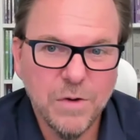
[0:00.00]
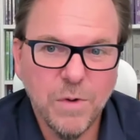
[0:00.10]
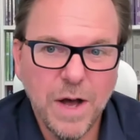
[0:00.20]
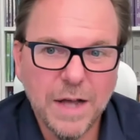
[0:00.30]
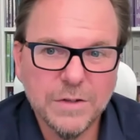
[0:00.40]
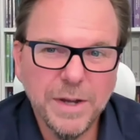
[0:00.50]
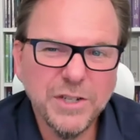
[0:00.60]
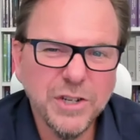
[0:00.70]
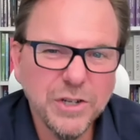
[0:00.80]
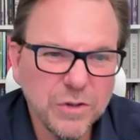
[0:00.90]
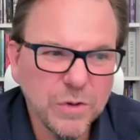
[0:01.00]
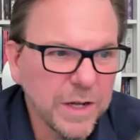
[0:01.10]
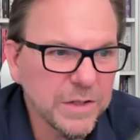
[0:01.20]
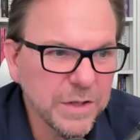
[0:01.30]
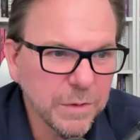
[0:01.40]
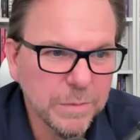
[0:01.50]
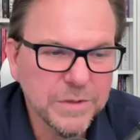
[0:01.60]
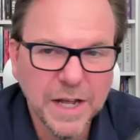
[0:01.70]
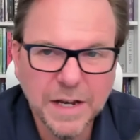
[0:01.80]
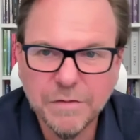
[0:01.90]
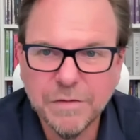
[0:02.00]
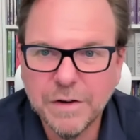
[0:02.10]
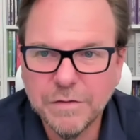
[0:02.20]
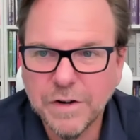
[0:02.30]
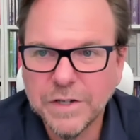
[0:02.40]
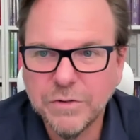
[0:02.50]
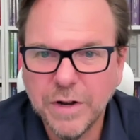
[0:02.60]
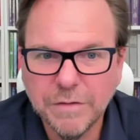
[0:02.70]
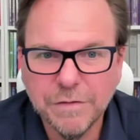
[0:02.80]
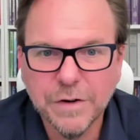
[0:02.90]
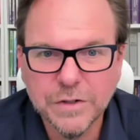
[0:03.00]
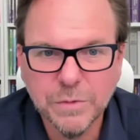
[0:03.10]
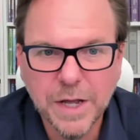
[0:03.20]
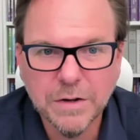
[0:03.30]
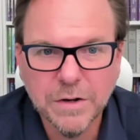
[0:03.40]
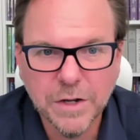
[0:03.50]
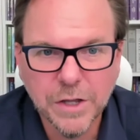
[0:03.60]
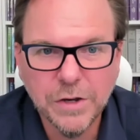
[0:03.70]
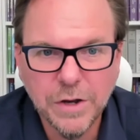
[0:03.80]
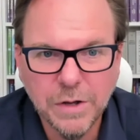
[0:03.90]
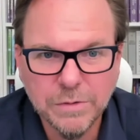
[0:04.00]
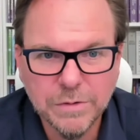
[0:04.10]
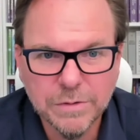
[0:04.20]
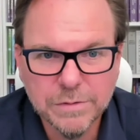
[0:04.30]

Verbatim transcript: And why? So make sure you do the ones that were upsetting and frustrating first. We end on a good note.